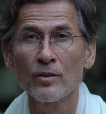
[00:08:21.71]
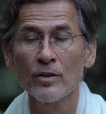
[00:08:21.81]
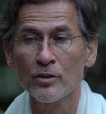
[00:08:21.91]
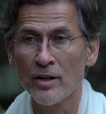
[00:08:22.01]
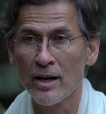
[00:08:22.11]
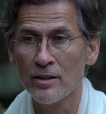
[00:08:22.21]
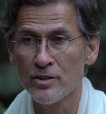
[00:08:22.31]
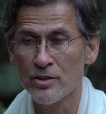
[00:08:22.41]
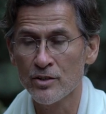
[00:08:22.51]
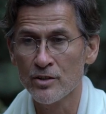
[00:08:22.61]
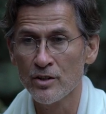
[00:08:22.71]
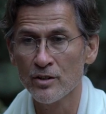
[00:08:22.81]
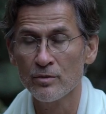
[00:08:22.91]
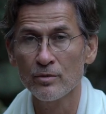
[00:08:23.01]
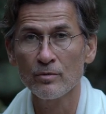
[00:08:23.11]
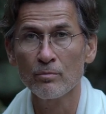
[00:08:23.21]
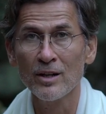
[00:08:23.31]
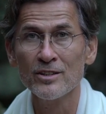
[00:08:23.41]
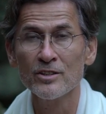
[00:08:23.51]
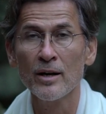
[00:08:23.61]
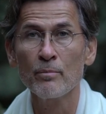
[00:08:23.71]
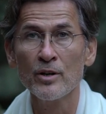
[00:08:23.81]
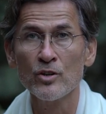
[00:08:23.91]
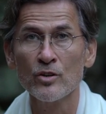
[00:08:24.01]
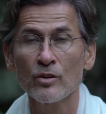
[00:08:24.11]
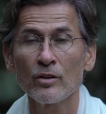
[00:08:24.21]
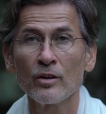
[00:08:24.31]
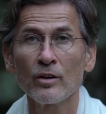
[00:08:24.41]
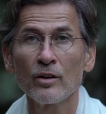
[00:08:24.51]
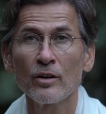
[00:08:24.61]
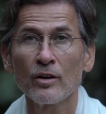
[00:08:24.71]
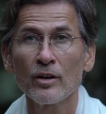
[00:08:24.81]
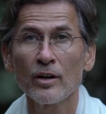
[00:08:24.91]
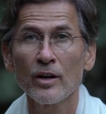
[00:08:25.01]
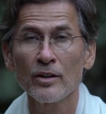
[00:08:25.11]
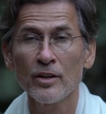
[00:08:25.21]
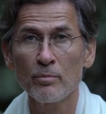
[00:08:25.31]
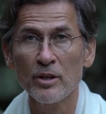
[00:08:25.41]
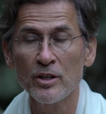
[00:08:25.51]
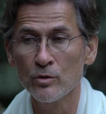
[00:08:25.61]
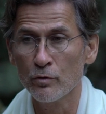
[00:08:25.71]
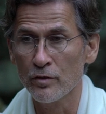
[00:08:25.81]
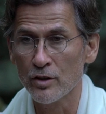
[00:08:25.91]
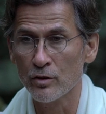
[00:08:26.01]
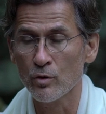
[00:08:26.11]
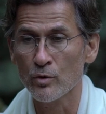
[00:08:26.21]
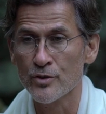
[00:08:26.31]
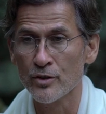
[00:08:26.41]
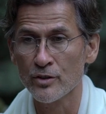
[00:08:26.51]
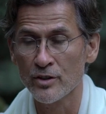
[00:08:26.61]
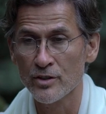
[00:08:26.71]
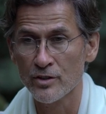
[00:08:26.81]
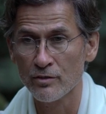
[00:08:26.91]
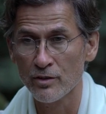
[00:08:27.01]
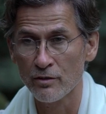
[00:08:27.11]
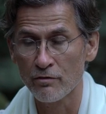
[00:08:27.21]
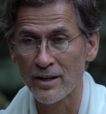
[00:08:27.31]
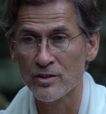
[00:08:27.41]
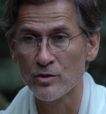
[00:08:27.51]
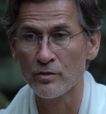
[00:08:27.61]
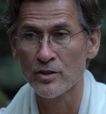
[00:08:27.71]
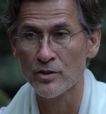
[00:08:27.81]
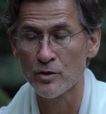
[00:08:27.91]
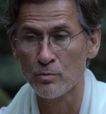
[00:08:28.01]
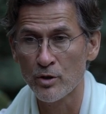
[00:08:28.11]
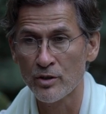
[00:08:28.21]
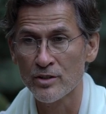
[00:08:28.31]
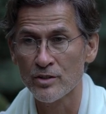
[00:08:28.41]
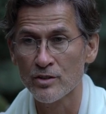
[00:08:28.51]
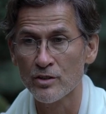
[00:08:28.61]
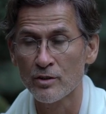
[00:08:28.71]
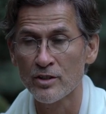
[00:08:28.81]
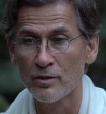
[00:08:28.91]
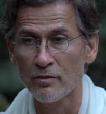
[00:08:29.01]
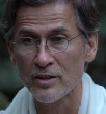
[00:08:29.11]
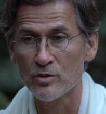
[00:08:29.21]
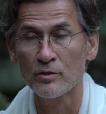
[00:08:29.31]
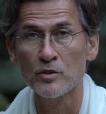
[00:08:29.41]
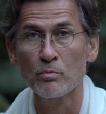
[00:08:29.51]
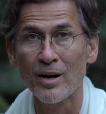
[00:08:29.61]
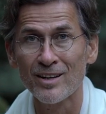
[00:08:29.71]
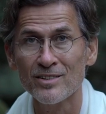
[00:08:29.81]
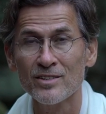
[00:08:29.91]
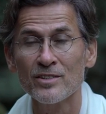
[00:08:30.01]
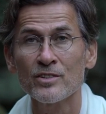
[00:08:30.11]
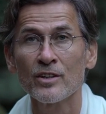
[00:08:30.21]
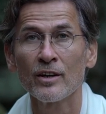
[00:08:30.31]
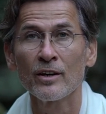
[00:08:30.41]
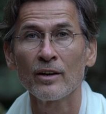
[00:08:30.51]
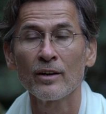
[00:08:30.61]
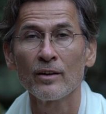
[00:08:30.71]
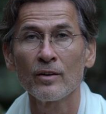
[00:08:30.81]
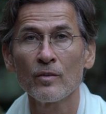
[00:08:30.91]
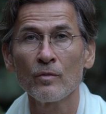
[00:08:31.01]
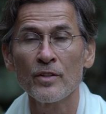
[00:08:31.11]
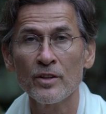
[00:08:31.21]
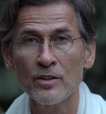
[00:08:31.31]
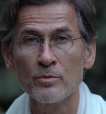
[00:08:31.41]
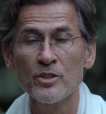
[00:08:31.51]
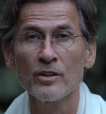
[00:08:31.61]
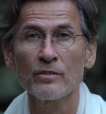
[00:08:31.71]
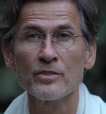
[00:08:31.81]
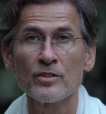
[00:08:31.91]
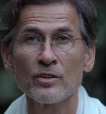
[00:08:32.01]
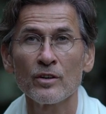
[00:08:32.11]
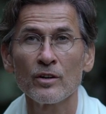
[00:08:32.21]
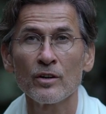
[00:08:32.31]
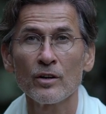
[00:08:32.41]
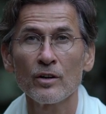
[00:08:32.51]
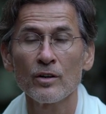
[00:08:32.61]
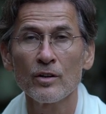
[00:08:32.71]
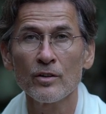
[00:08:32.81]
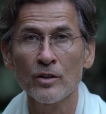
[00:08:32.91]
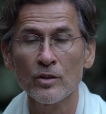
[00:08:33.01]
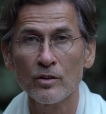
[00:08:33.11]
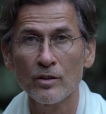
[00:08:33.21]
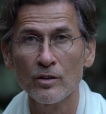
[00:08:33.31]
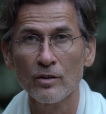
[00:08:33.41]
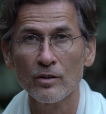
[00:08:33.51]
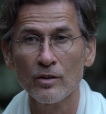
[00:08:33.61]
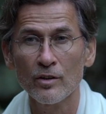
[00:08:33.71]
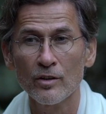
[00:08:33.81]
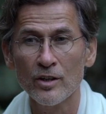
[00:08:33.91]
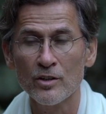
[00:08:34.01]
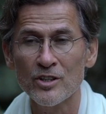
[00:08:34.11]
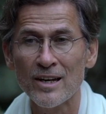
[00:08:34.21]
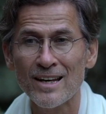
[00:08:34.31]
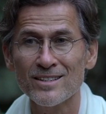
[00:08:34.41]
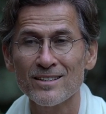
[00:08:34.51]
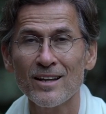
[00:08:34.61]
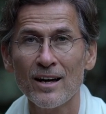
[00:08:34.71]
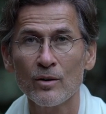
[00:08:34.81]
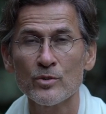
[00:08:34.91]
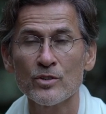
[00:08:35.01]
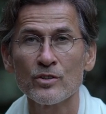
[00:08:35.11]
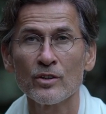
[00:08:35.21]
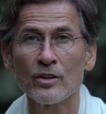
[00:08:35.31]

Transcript: that reality is indeed multidimensional. And they begin to feel also the effects of these experiences, the effects of these practices within themselves. Then there is less doubts